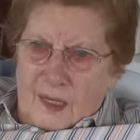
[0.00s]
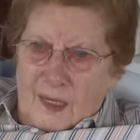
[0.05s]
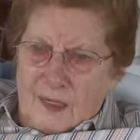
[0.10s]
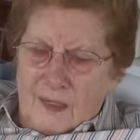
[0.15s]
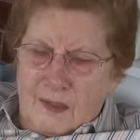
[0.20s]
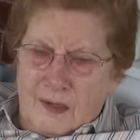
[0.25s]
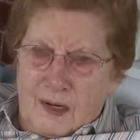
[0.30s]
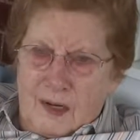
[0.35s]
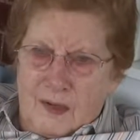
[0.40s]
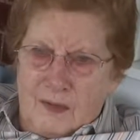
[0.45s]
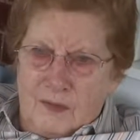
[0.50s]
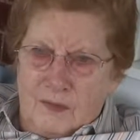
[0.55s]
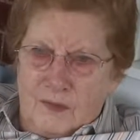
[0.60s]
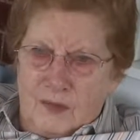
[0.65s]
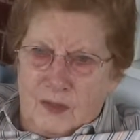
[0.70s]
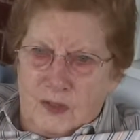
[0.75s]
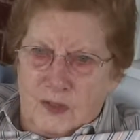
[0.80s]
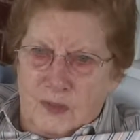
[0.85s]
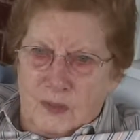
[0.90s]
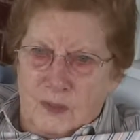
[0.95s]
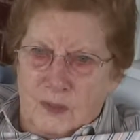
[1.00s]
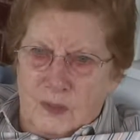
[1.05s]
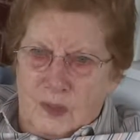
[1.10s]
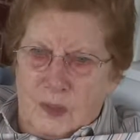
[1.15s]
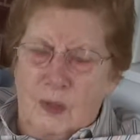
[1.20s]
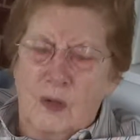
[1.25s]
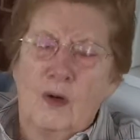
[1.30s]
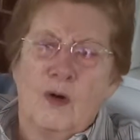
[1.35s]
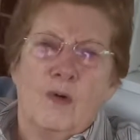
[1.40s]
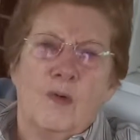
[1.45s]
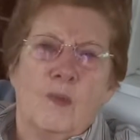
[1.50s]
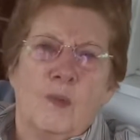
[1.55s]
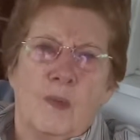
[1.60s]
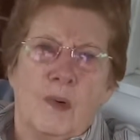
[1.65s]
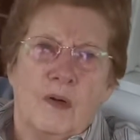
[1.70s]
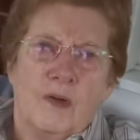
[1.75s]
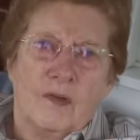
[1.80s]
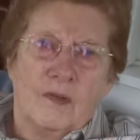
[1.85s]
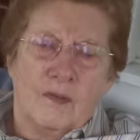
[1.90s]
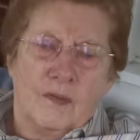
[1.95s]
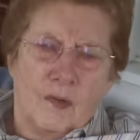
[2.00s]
I have to. Oh,